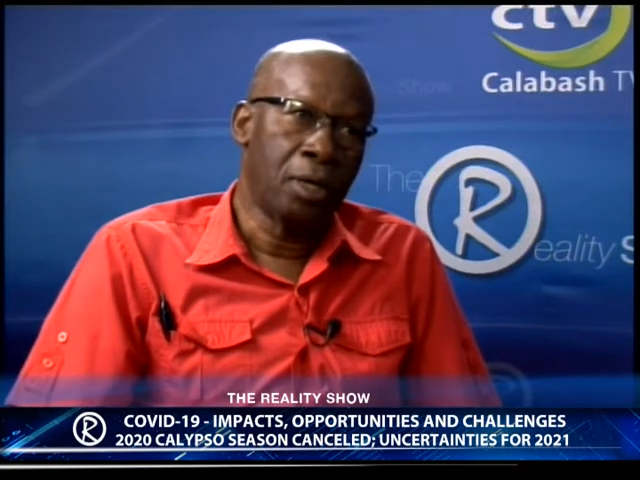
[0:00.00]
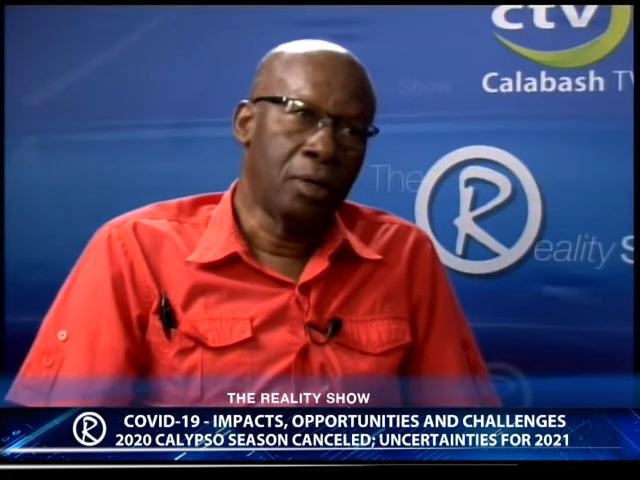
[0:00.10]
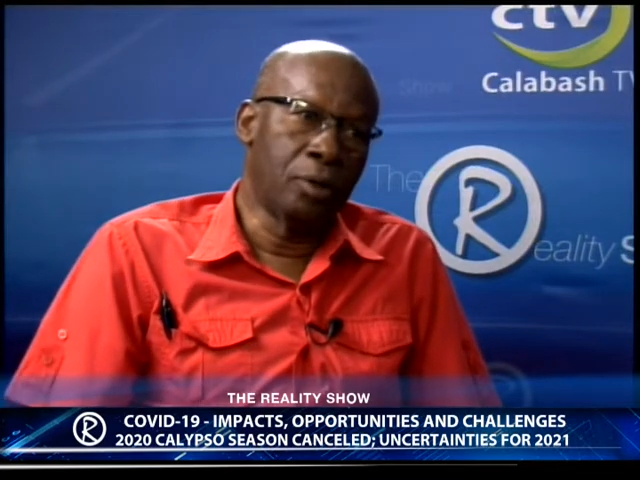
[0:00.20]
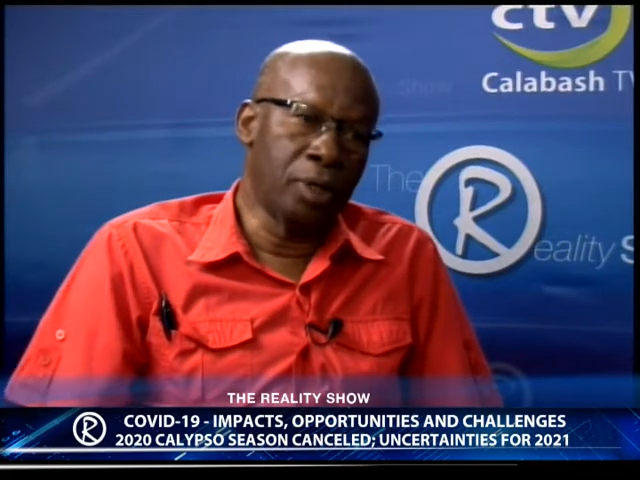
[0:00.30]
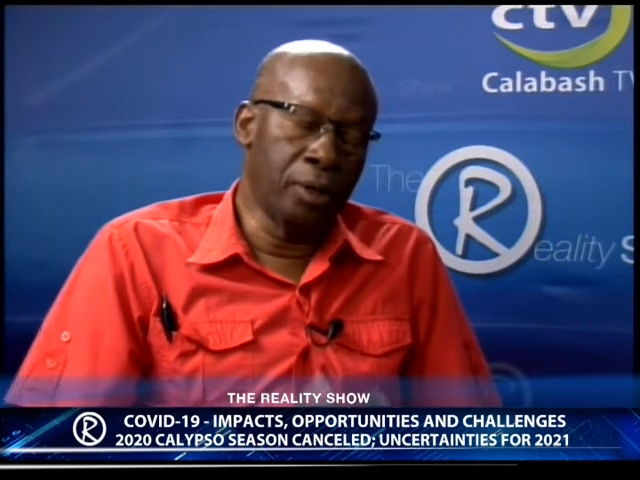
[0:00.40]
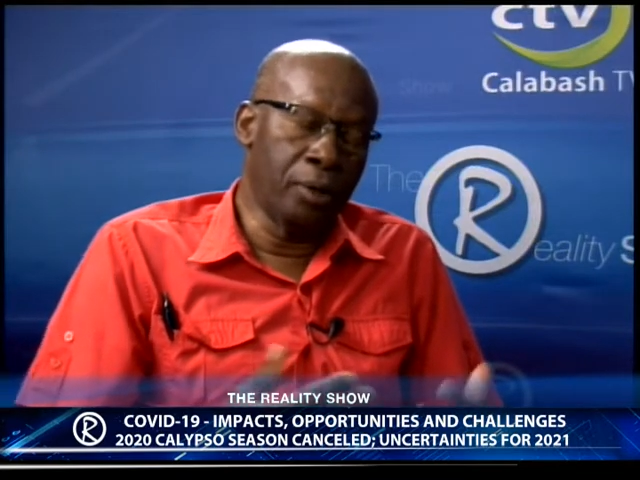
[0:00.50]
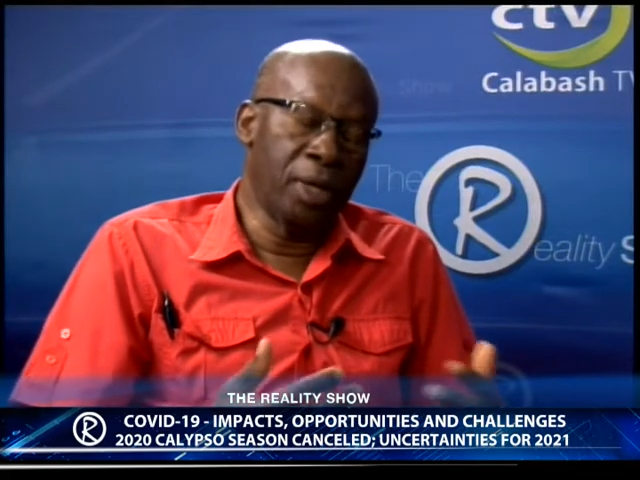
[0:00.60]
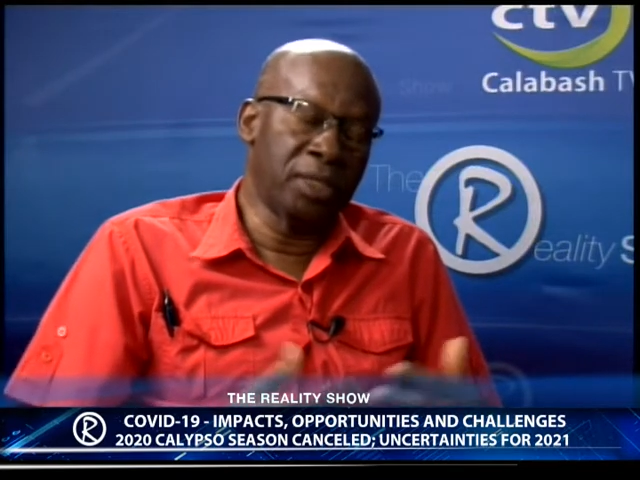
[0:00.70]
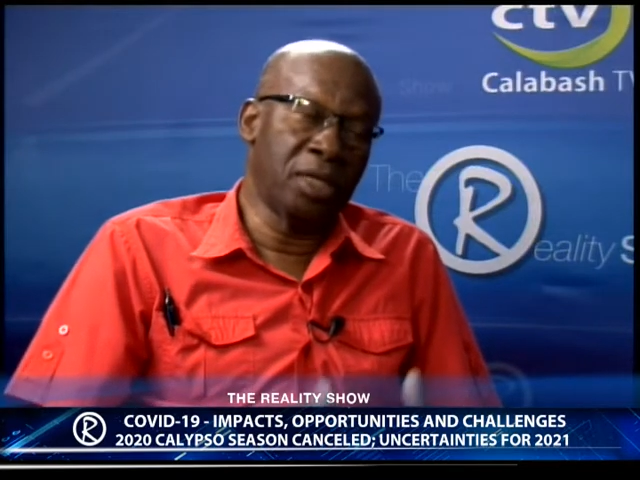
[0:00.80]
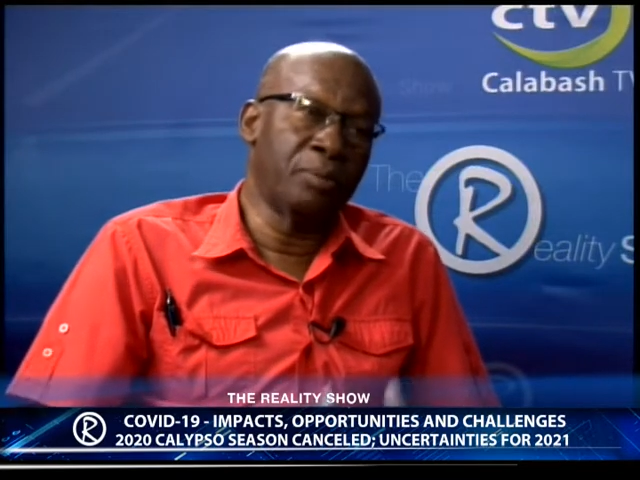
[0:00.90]
not in the
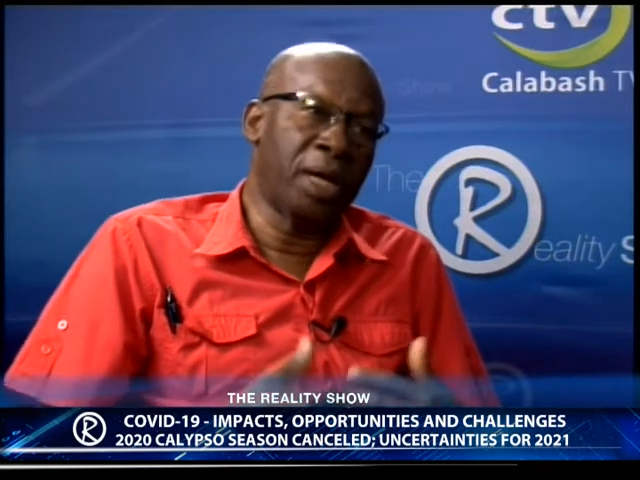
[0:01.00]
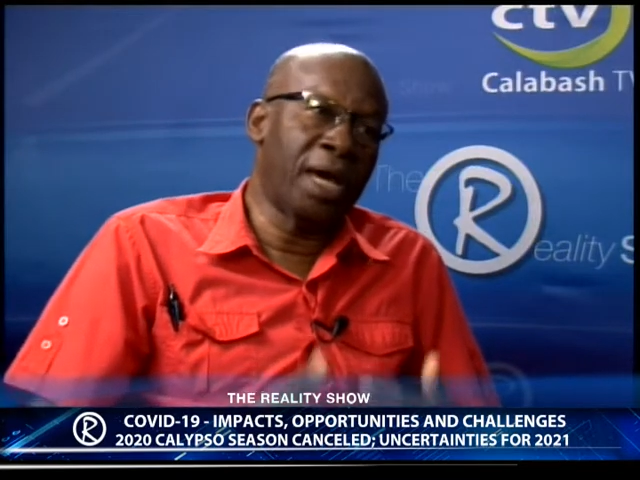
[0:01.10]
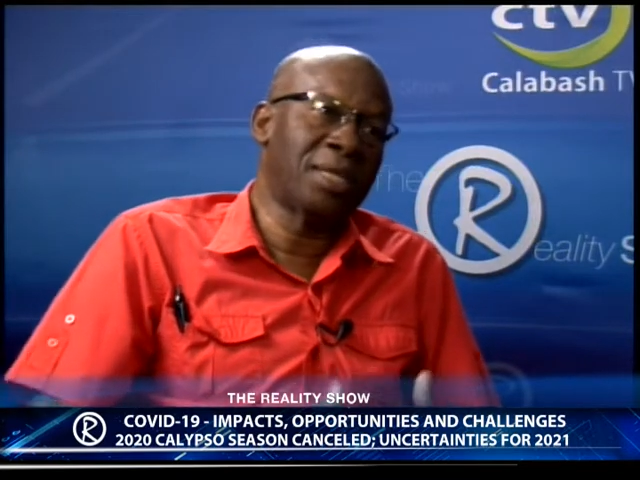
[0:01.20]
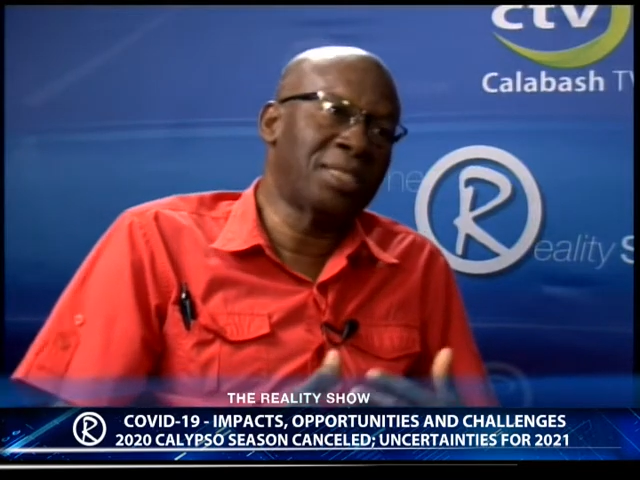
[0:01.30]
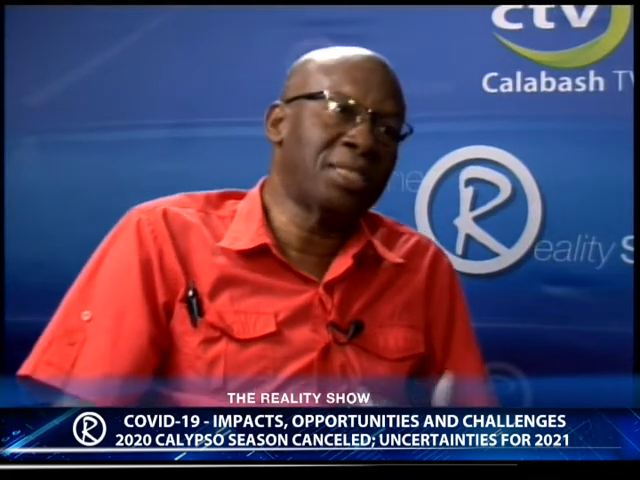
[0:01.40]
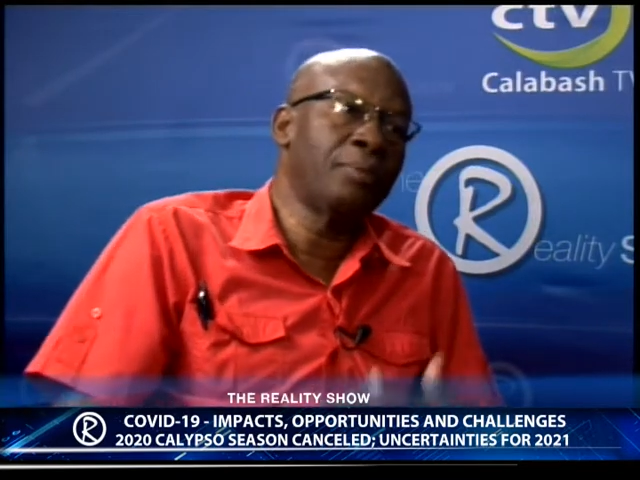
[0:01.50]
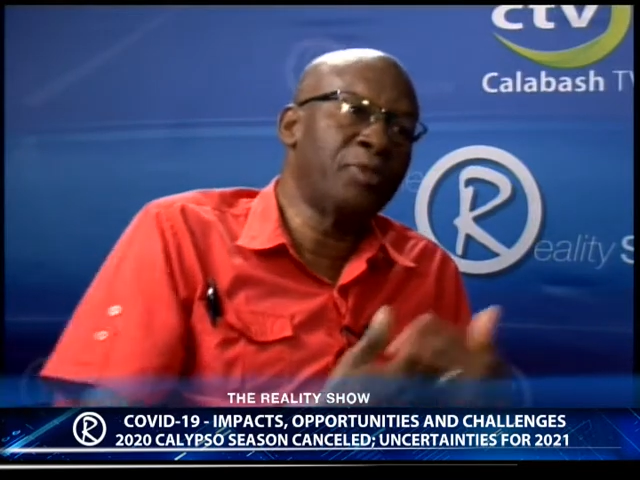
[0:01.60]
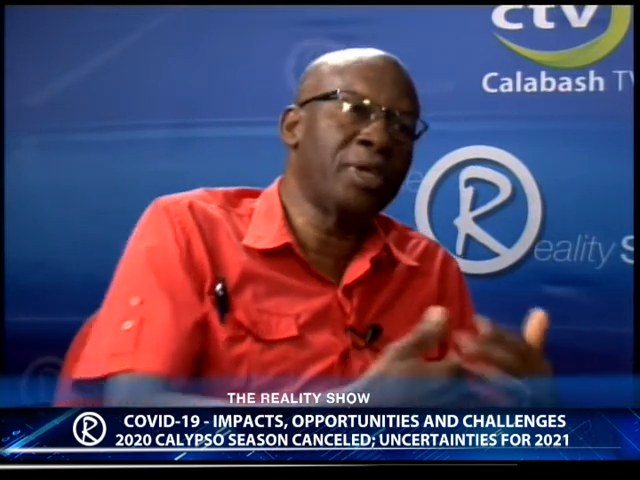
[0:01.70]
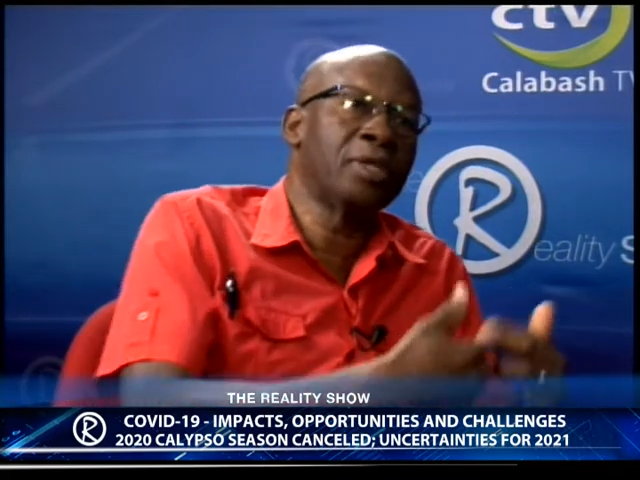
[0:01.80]
real sense, but at least something